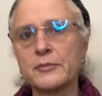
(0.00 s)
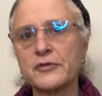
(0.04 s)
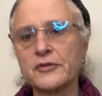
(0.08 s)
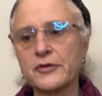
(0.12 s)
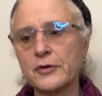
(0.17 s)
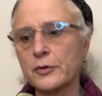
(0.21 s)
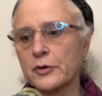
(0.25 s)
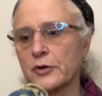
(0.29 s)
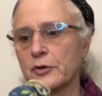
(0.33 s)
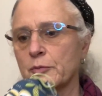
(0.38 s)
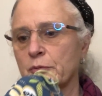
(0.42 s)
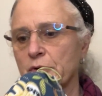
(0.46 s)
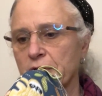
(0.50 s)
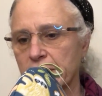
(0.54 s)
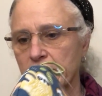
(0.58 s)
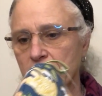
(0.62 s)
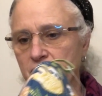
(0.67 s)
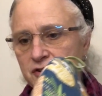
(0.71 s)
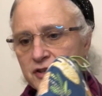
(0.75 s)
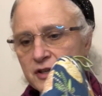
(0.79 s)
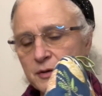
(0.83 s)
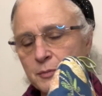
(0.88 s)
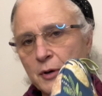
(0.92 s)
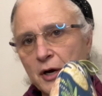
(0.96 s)
So you bring your
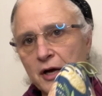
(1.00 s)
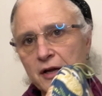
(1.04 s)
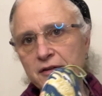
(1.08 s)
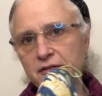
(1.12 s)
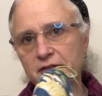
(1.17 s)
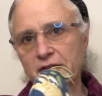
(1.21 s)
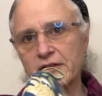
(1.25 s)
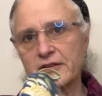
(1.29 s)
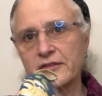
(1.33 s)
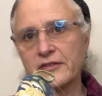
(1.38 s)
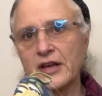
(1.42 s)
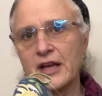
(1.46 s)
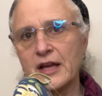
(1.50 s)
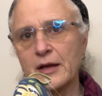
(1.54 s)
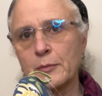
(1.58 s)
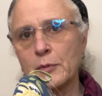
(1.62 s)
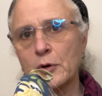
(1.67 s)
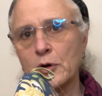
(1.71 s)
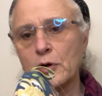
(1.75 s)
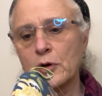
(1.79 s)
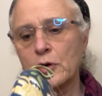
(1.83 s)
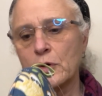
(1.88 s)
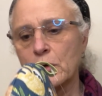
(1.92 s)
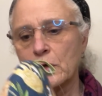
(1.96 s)
teapot to the
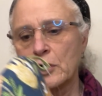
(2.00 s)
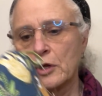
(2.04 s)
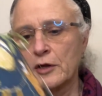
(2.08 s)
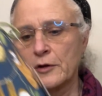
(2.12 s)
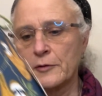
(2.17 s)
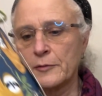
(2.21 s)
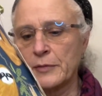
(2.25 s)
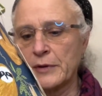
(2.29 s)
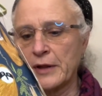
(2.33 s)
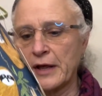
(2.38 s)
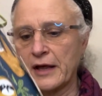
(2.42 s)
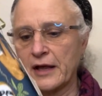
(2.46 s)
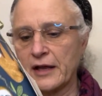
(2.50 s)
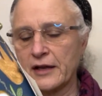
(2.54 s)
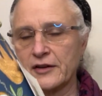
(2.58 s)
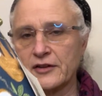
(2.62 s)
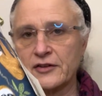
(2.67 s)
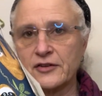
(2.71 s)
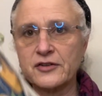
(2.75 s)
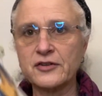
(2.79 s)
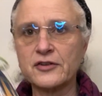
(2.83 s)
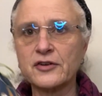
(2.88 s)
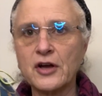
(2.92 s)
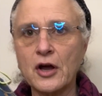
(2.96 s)
table, and it's
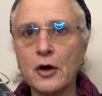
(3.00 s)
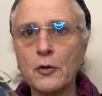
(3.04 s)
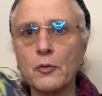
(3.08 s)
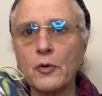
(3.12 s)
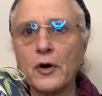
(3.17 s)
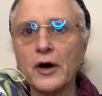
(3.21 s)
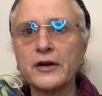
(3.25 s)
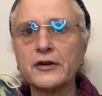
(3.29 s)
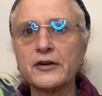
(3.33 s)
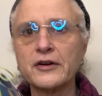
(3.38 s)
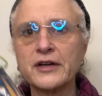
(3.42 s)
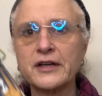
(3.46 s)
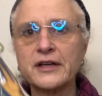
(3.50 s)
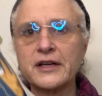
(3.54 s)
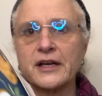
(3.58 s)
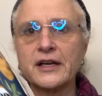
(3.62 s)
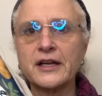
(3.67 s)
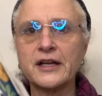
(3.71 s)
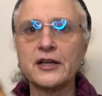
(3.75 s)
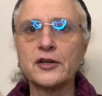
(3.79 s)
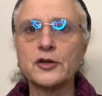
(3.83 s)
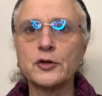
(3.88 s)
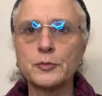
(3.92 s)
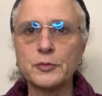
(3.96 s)
still got water in
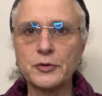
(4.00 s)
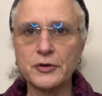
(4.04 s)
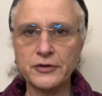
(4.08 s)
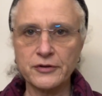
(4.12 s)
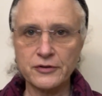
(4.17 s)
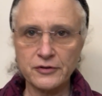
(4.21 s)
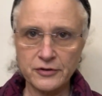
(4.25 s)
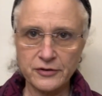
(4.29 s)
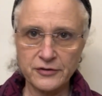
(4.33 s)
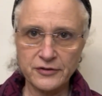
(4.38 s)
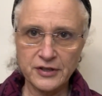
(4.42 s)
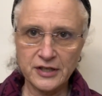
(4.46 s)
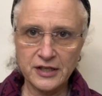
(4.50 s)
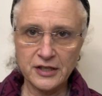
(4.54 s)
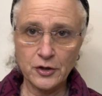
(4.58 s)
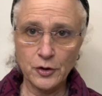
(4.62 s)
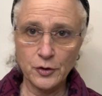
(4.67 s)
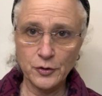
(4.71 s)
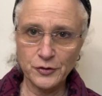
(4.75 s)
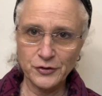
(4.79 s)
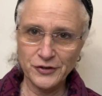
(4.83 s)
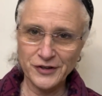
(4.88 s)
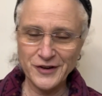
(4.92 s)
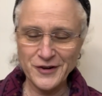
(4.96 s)
it, and you put the little tea
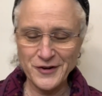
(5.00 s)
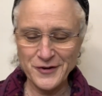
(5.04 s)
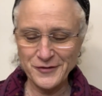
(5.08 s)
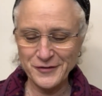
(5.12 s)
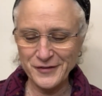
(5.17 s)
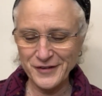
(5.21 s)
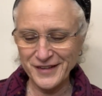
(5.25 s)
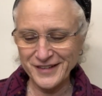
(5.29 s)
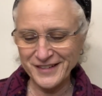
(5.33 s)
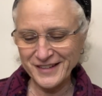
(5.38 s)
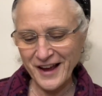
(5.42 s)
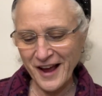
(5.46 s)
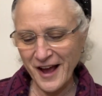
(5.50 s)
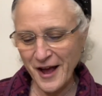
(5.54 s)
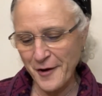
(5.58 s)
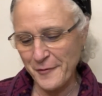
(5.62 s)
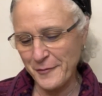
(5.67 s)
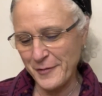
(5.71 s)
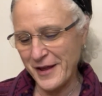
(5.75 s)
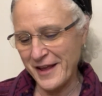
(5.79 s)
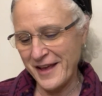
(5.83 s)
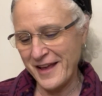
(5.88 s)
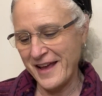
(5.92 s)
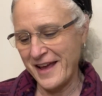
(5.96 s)
cozy over the top,
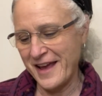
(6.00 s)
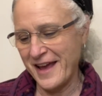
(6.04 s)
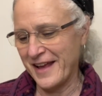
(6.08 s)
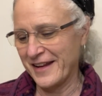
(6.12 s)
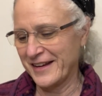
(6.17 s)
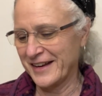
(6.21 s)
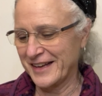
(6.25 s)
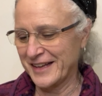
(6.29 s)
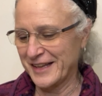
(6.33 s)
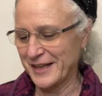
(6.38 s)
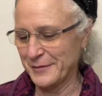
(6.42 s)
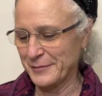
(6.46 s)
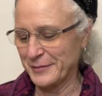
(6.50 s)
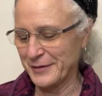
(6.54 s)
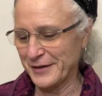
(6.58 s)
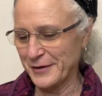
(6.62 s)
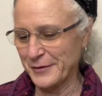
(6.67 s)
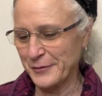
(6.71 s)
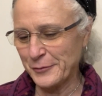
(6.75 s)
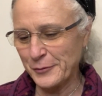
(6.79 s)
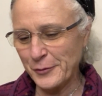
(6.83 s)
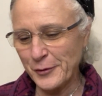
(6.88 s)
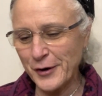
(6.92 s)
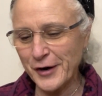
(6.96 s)
and it keeps it
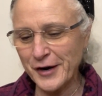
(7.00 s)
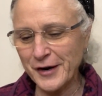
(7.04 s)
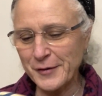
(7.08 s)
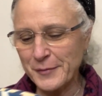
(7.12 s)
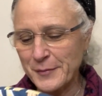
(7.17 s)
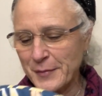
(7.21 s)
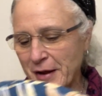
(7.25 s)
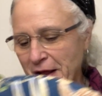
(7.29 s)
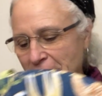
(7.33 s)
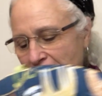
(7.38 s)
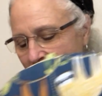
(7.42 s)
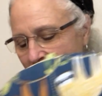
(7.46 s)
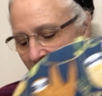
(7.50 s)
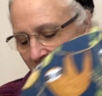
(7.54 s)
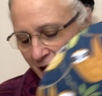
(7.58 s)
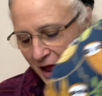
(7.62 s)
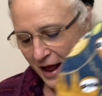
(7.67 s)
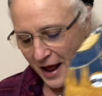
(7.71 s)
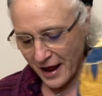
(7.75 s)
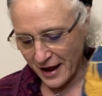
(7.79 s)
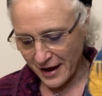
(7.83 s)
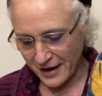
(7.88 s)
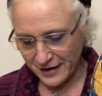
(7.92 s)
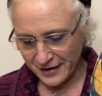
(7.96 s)
warm.
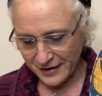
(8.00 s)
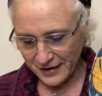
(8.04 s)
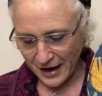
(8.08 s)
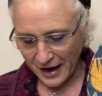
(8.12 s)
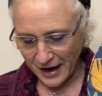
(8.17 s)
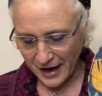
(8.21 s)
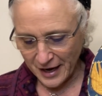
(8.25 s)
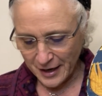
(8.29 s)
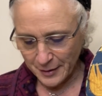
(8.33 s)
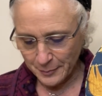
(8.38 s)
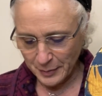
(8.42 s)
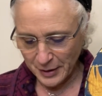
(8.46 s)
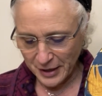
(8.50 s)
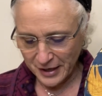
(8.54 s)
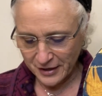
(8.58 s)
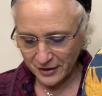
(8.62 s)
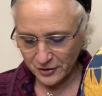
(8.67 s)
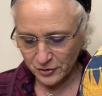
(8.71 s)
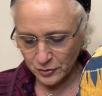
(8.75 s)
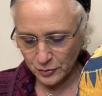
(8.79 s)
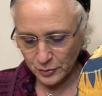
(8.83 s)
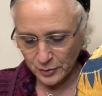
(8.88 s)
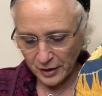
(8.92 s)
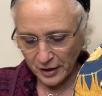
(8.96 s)
And I
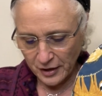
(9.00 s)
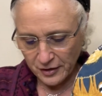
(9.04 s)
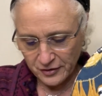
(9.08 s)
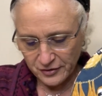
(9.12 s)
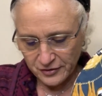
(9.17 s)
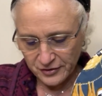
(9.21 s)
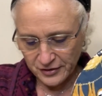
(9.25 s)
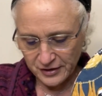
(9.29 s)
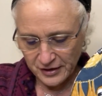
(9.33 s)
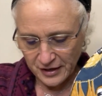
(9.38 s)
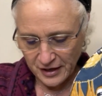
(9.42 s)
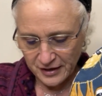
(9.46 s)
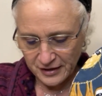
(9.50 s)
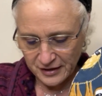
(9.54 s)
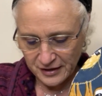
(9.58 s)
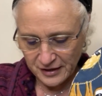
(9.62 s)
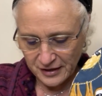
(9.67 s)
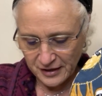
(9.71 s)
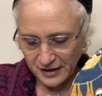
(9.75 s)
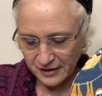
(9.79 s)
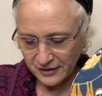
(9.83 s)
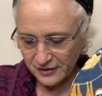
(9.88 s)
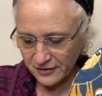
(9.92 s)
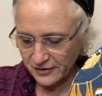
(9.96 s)
paid
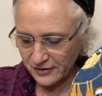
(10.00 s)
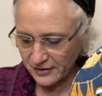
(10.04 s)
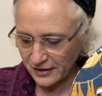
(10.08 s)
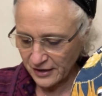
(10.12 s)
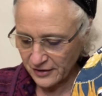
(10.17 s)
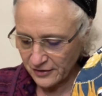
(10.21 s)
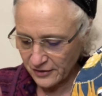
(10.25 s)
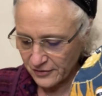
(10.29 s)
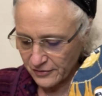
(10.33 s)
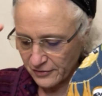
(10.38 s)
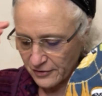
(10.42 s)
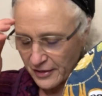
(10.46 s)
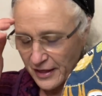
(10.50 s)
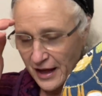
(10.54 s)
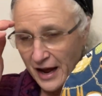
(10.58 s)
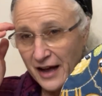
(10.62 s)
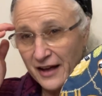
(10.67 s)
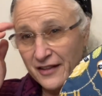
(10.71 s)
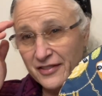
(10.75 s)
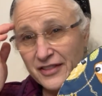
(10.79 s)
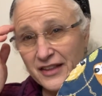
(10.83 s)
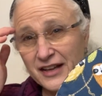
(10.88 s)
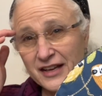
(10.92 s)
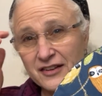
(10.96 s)
$2.99 for
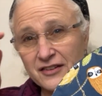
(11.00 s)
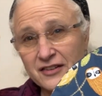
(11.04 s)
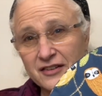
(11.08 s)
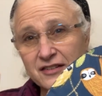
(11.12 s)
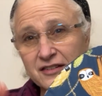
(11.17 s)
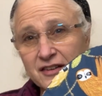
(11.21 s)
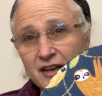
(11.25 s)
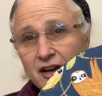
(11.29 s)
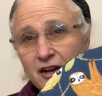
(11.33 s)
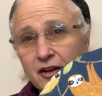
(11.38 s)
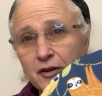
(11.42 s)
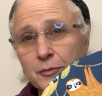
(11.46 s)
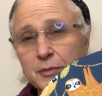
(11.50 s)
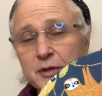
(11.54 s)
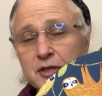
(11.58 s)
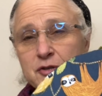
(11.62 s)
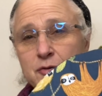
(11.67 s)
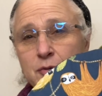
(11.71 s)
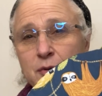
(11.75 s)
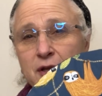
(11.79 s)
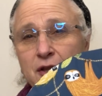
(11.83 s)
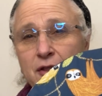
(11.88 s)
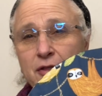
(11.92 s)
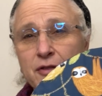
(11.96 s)
that. They sell
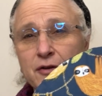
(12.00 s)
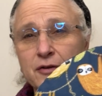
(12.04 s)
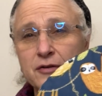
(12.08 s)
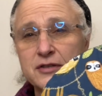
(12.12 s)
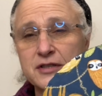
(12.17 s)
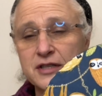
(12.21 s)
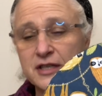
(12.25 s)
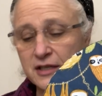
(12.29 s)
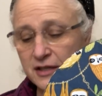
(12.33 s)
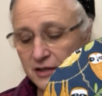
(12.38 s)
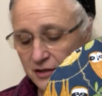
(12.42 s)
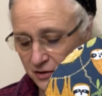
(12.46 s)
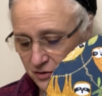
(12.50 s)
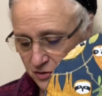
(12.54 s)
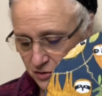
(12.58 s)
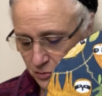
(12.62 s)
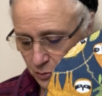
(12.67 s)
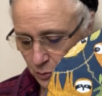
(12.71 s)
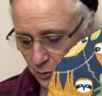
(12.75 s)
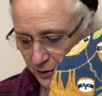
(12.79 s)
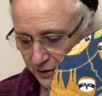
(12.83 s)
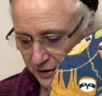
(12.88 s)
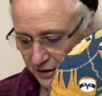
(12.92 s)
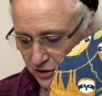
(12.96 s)
between $13 and
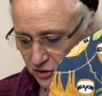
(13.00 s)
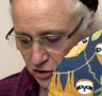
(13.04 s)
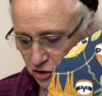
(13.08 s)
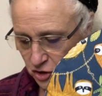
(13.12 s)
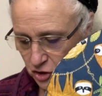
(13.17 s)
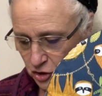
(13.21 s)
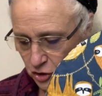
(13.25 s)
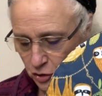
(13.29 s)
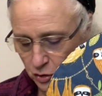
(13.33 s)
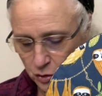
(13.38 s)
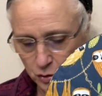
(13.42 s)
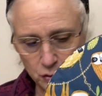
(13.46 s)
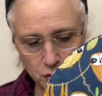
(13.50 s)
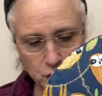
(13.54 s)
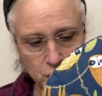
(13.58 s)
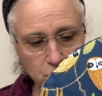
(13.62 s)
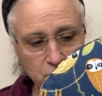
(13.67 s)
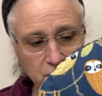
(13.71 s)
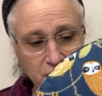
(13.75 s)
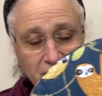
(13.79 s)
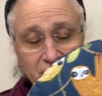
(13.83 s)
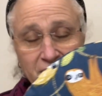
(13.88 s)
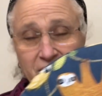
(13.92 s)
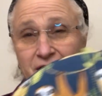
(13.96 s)
$22.
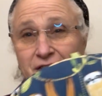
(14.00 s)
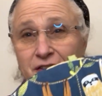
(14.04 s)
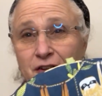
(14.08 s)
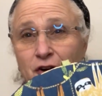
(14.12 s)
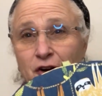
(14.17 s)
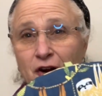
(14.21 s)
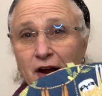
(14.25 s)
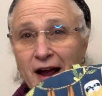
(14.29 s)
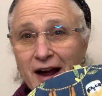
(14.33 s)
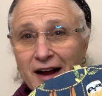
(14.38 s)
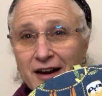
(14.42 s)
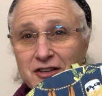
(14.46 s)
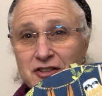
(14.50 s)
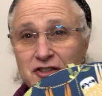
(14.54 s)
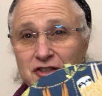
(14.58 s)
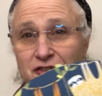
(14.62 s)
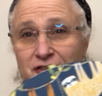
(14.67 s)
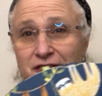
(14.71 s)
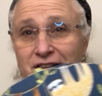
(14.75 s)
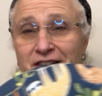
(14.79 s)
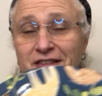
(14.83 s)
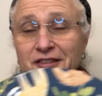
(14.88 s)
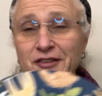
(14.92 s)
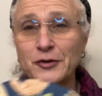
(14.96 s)
There are
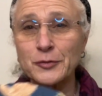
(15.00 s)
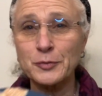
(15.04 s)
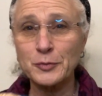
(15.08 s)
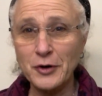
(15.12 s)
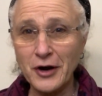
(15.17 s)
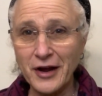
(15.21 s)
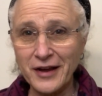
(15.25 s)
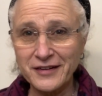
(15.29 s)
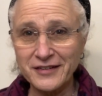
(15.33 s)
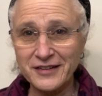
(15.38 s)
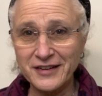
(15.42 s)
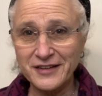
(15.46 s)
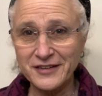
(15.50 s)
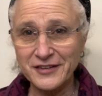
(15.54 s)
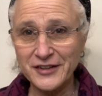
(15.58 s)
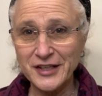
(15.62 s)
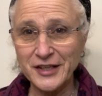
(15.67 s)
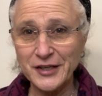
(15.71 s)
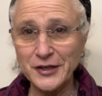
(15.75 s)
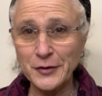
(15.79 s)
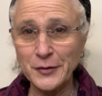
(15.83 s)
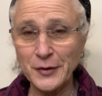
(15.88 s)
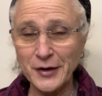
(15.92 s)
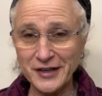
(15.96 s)
actually surprisingly
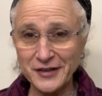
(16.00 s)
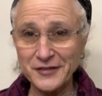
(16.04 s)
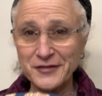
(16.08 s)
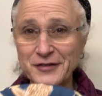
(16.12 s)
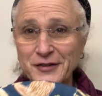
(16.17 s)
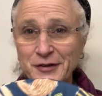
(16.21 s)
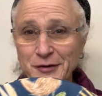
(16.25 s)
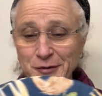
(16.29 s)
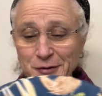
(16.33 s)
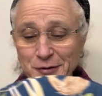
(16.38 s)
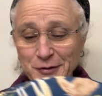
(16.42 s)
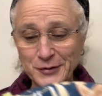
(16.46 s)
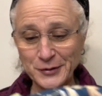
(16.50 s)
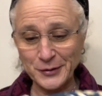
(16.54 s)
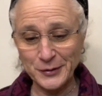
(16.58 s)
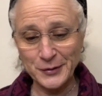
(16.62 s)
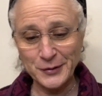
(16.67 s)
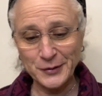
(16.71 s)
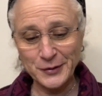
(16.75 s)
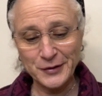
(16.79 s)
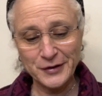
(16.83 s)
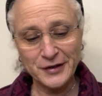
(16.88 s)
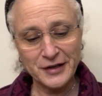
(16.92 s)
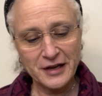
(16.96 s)
quite a few
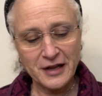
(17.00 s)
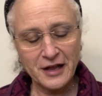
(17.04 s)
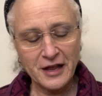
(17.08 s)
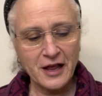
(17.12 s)
sold.